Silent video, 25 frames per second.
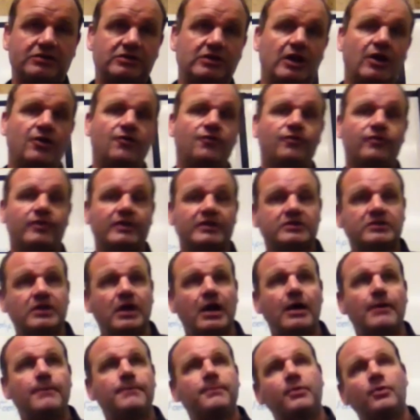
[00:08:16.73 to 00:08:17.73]
So for
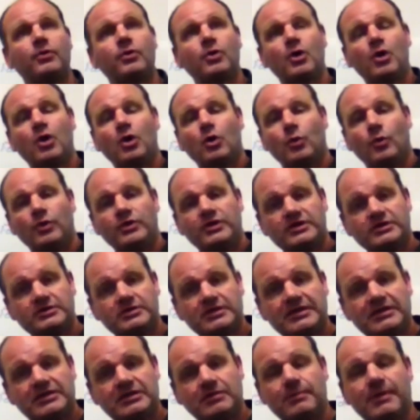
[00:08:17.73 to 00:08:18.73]
example, we just
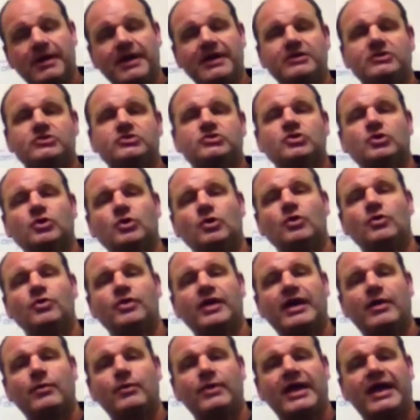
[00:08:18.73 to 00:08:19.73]
need to make sure
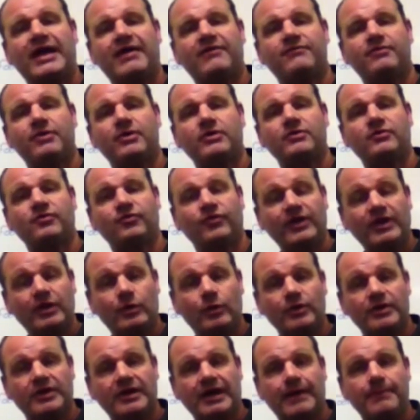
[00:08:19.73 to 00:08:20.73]
that we have those
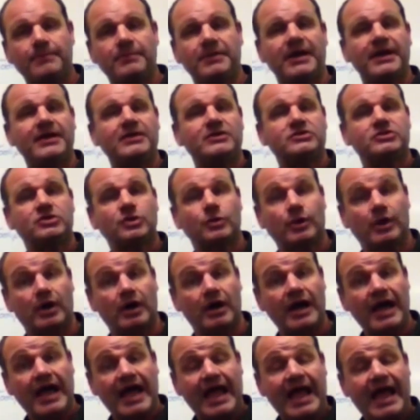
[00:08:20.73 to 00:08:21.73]
frequent updates, so
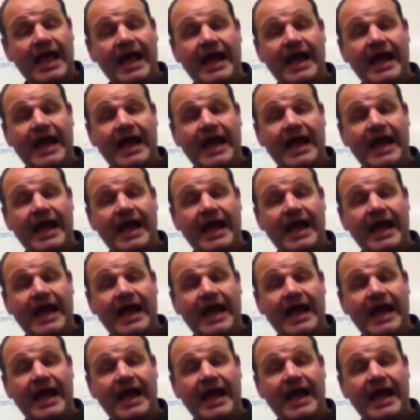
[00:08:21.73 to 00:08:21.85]
our